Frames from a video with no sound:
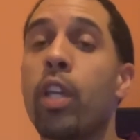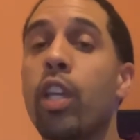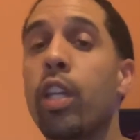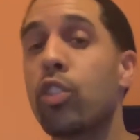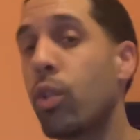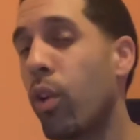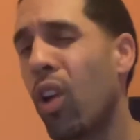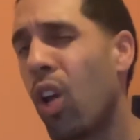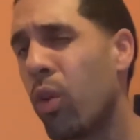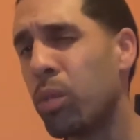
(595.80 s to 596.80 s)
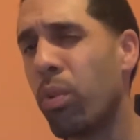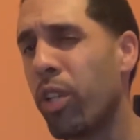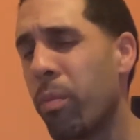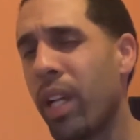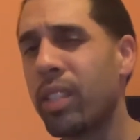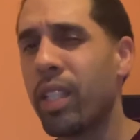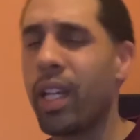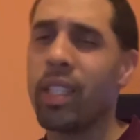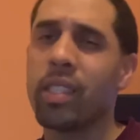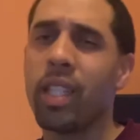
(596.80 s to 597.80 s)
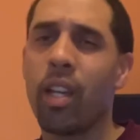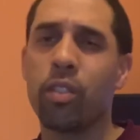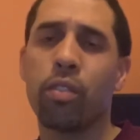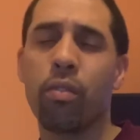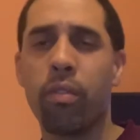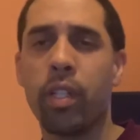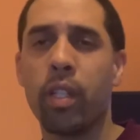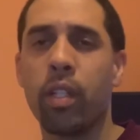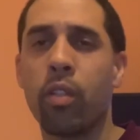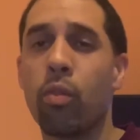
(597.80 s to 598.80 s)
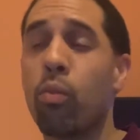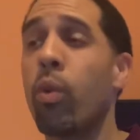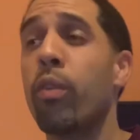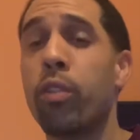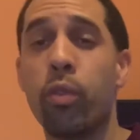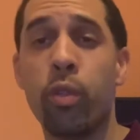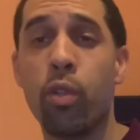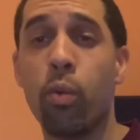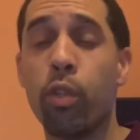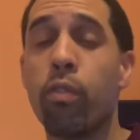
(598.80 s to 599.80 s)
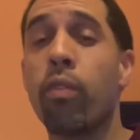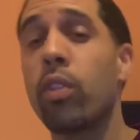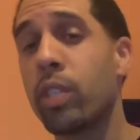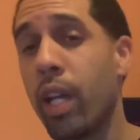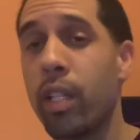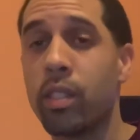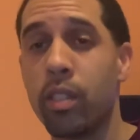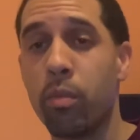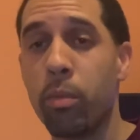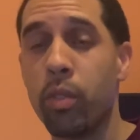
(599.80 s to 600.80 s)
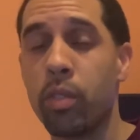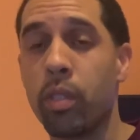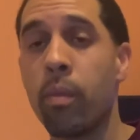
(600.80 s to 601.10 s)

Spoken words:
So it'll always bring you back to that nostalgic feeling of whatever you were doing when you first got into the music.